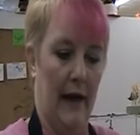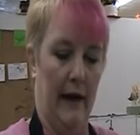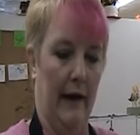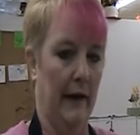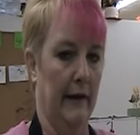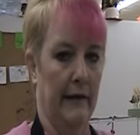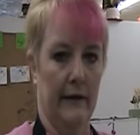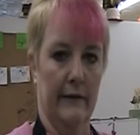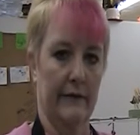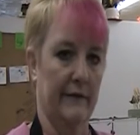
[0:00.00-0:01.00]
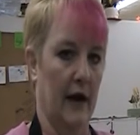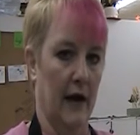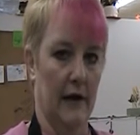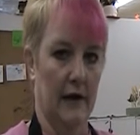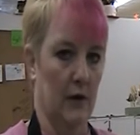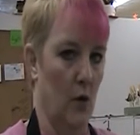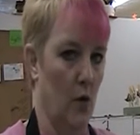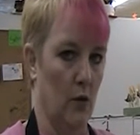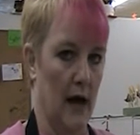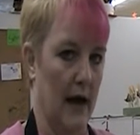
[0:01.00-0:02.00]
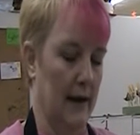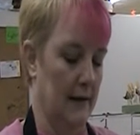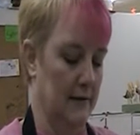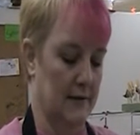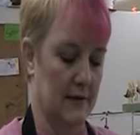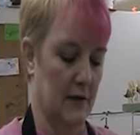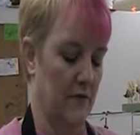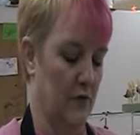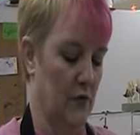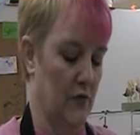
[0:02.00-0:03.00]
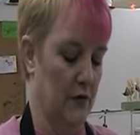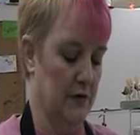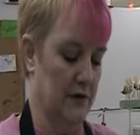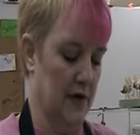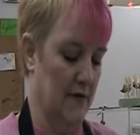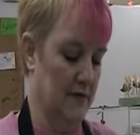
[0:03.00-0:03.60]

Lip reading: and it's not going to need a whole lot of frou-frou and stuff.